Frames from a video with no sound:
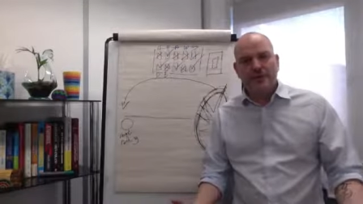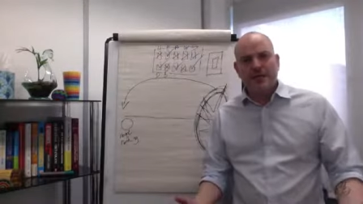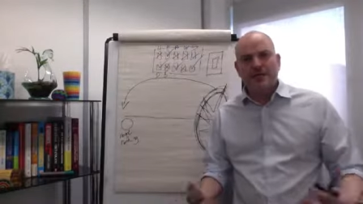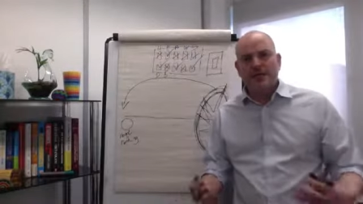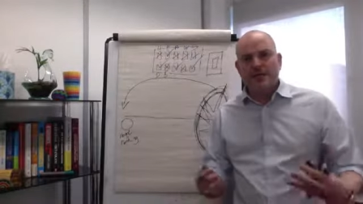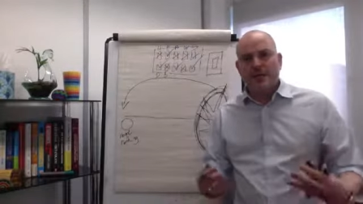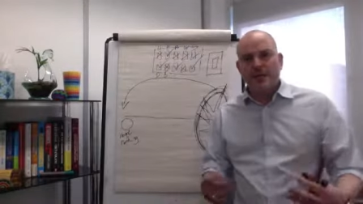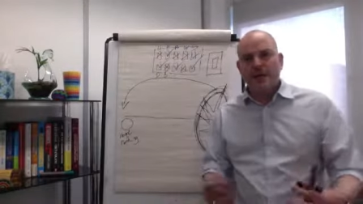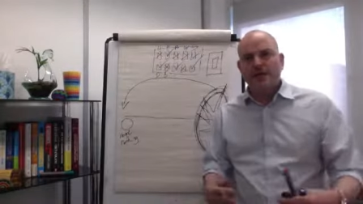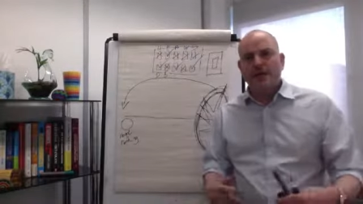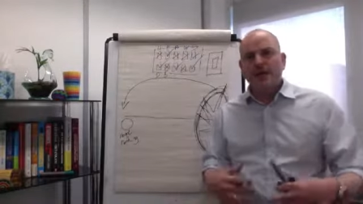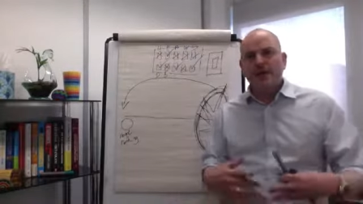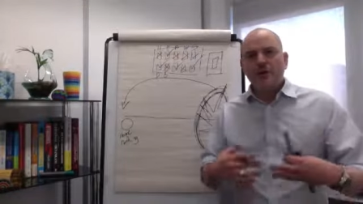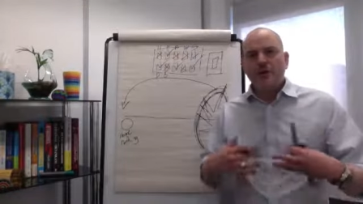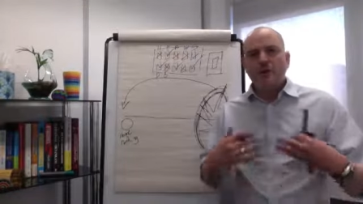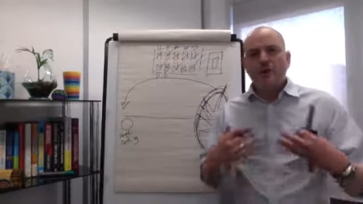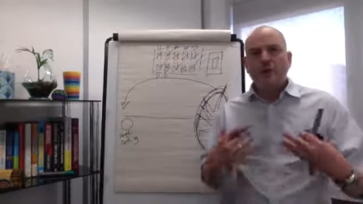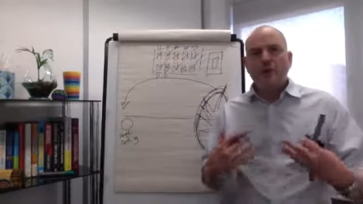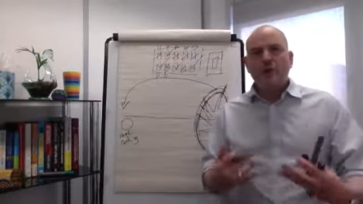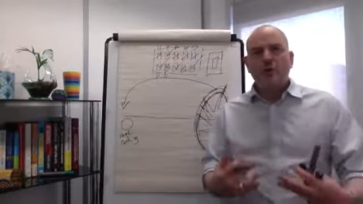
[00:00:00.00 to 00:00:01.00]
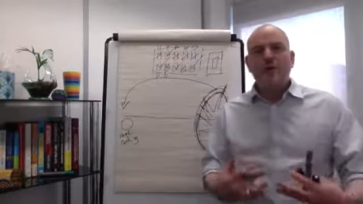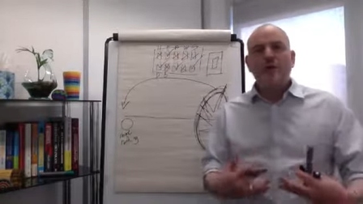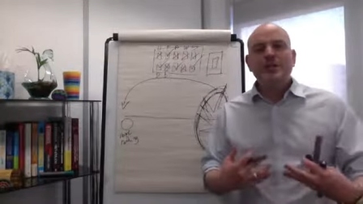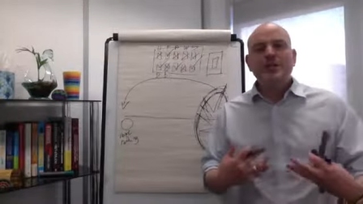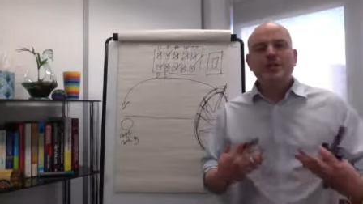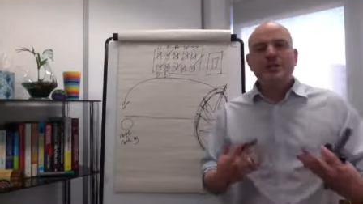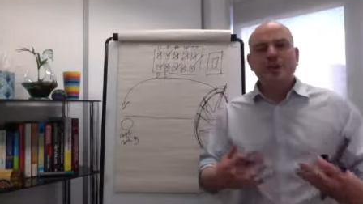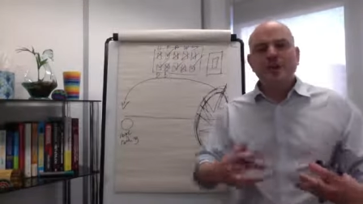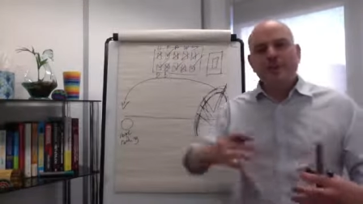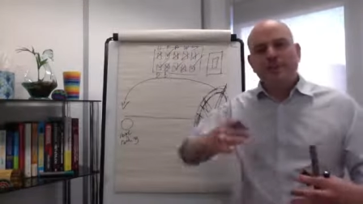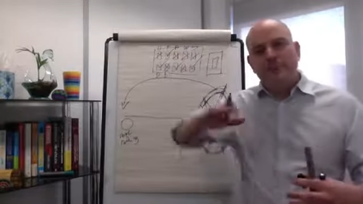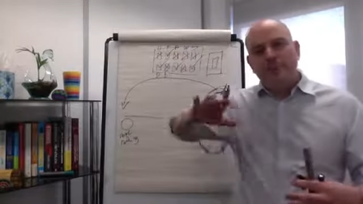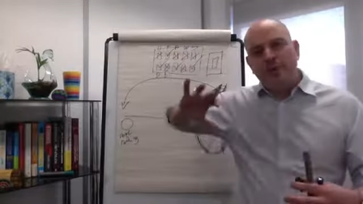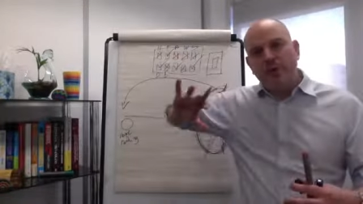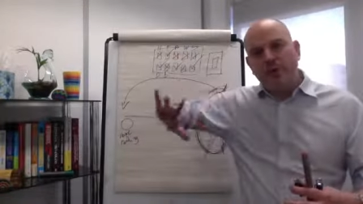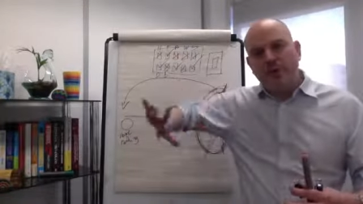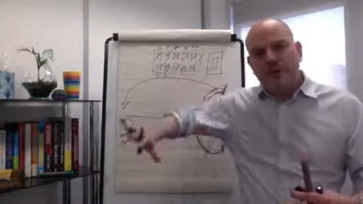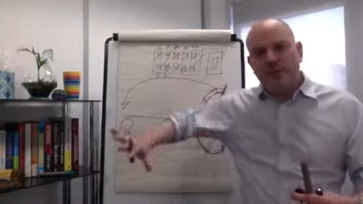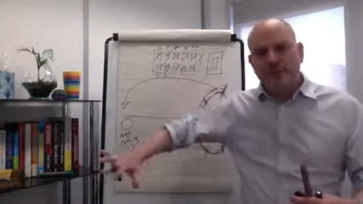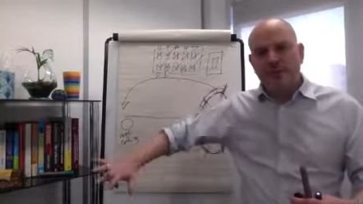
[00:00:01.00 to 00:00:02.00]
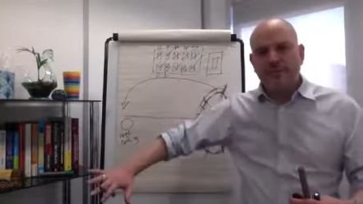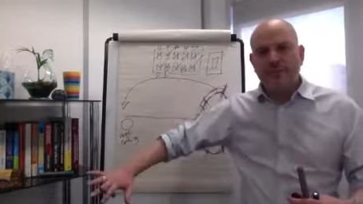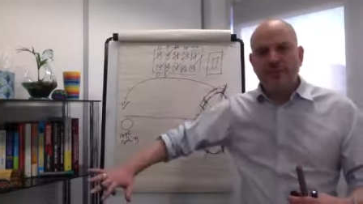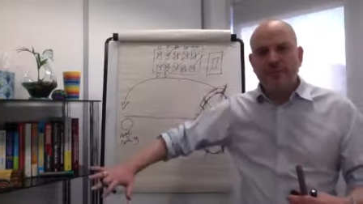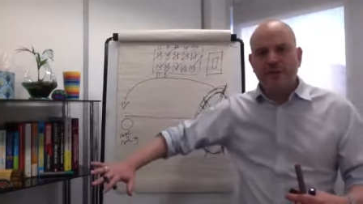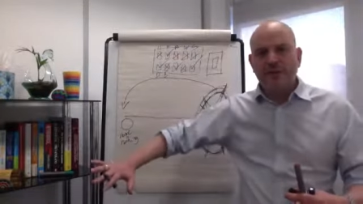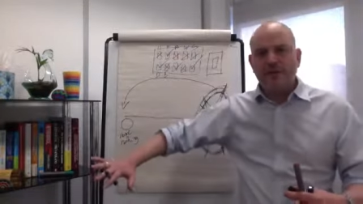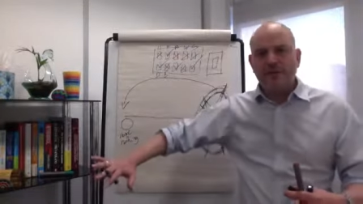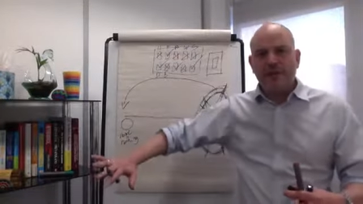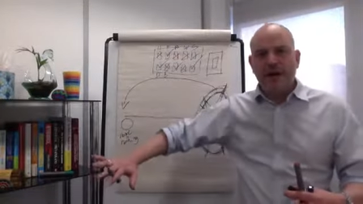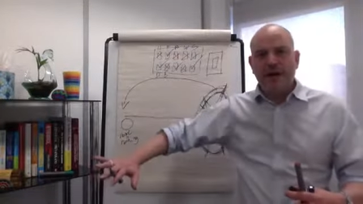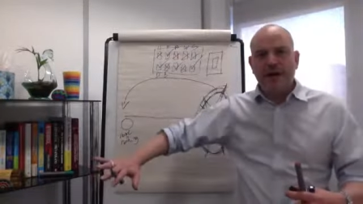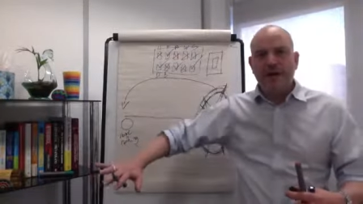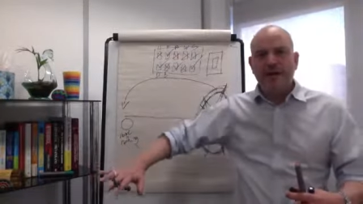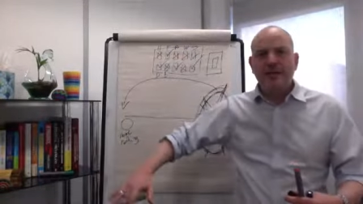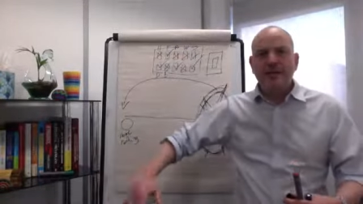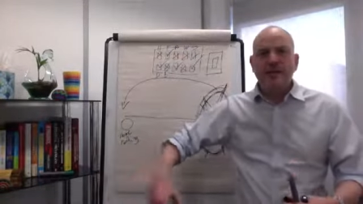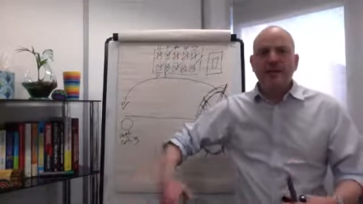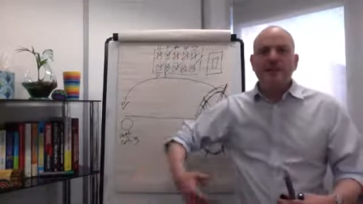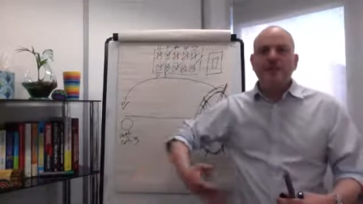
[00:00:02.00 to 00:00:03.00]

So the more we try and push something away,